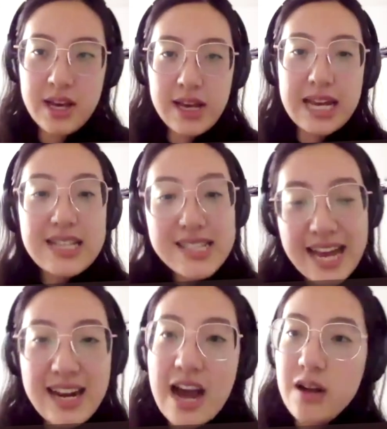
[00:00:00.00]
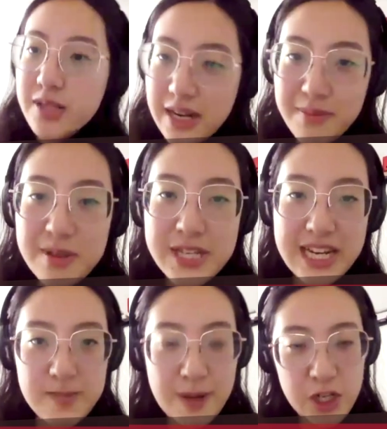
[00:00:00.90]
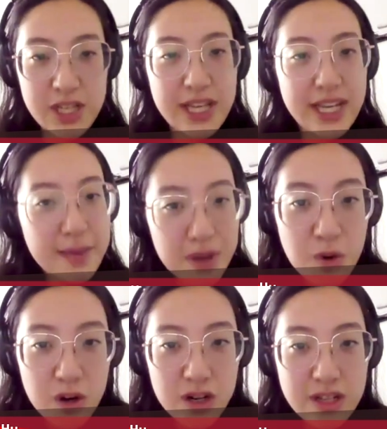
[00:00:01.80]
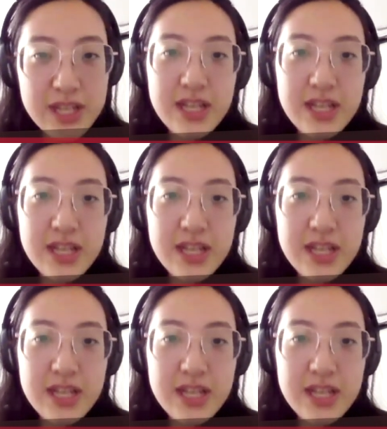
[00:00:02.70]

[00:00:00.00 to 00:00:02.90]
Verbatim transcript: inside and outside of music and especially in the gaming world